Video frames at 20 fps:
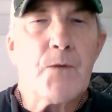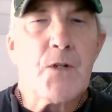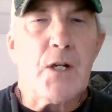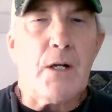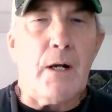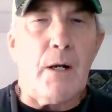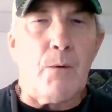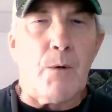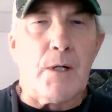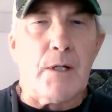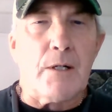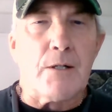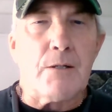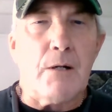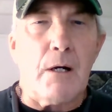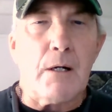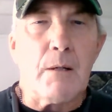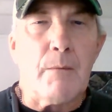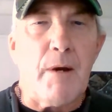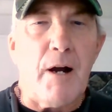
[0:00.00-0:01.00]
Today we're going to
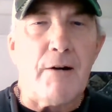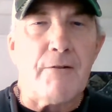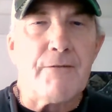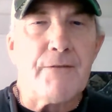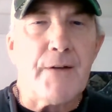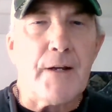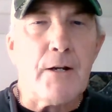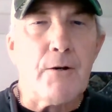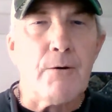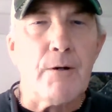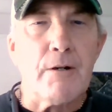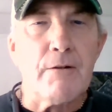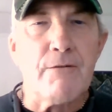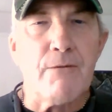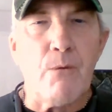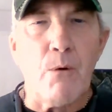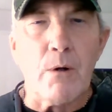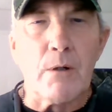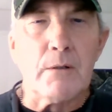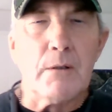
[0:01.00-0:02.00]
talk about figuring
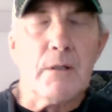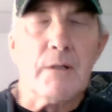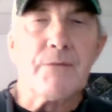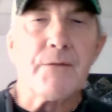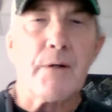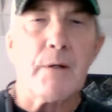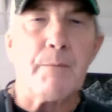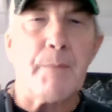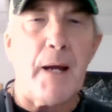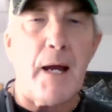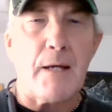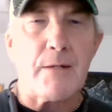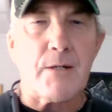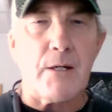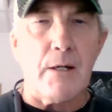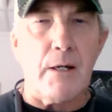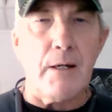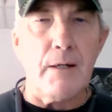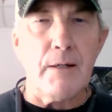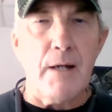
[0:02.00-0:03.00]
forklift
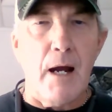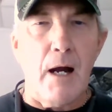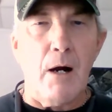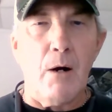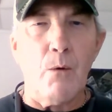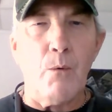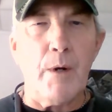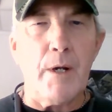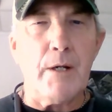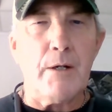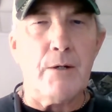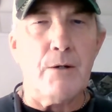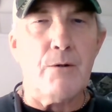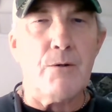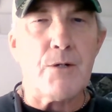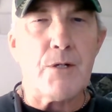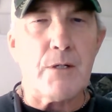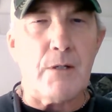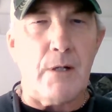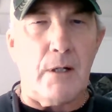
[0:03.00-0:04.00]
capacity. Now we
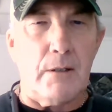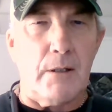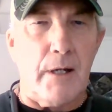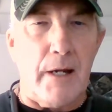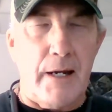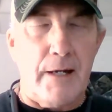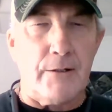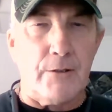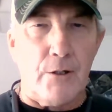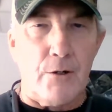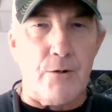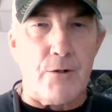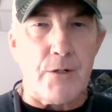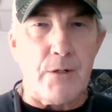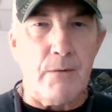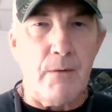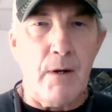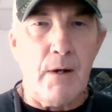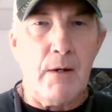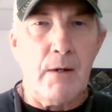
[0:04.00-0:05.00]
use telehandlers,
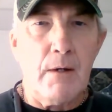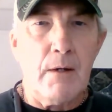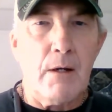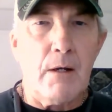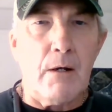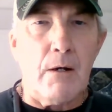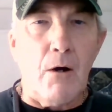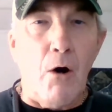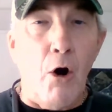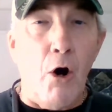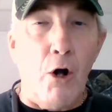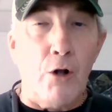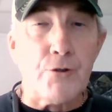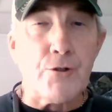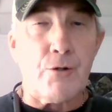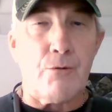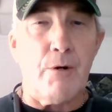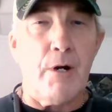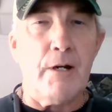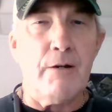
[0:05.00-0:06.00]

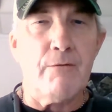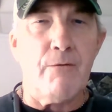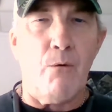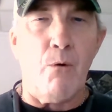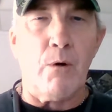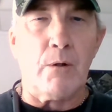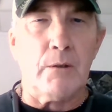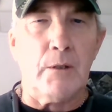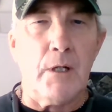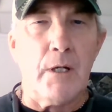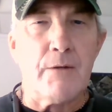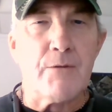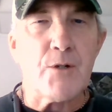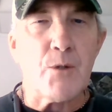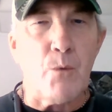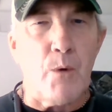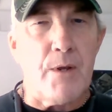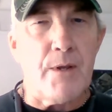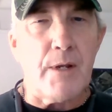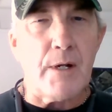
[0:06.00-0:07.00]
all-terrain
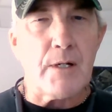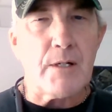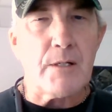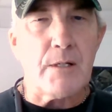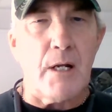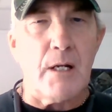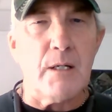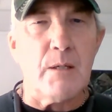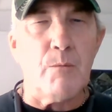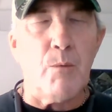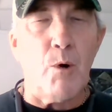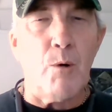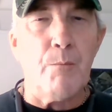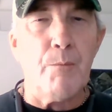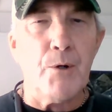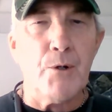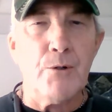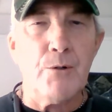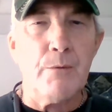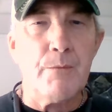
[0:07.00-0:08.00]
forklifts with extendable
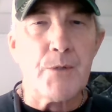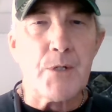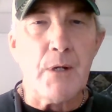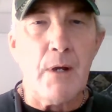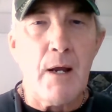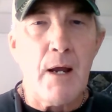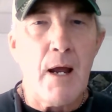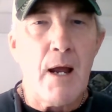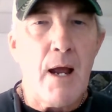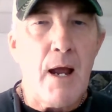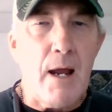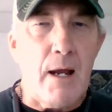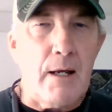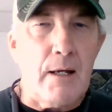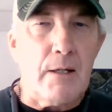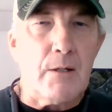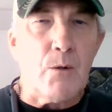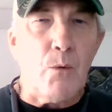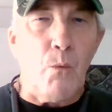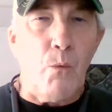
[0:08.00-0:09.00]
booms,
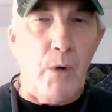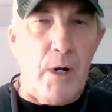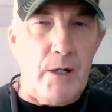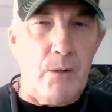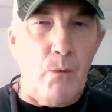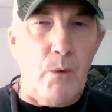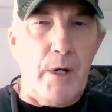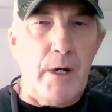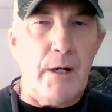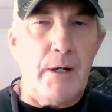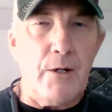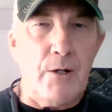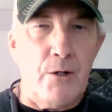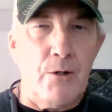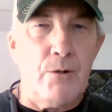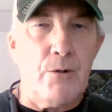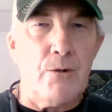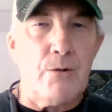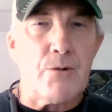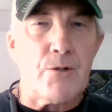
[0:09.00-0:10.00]
and when we
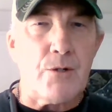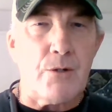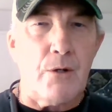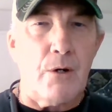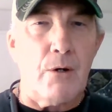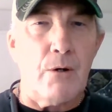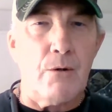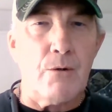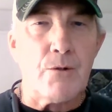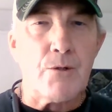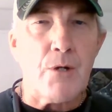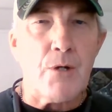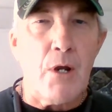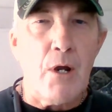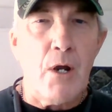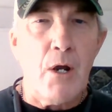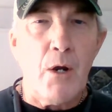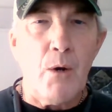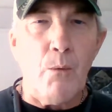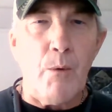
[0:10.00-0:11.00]
use those,
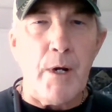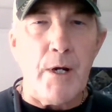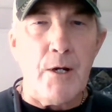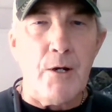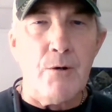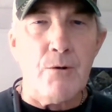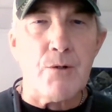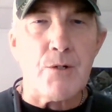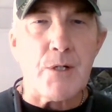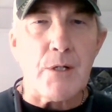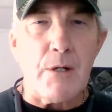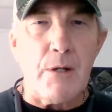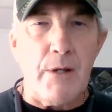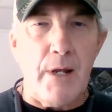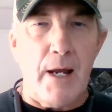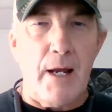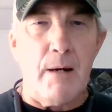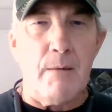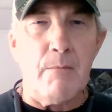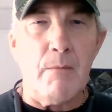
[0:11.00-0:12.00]
we use
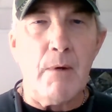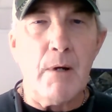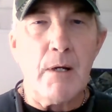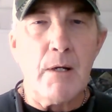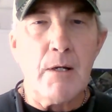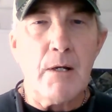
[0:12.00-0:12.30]
them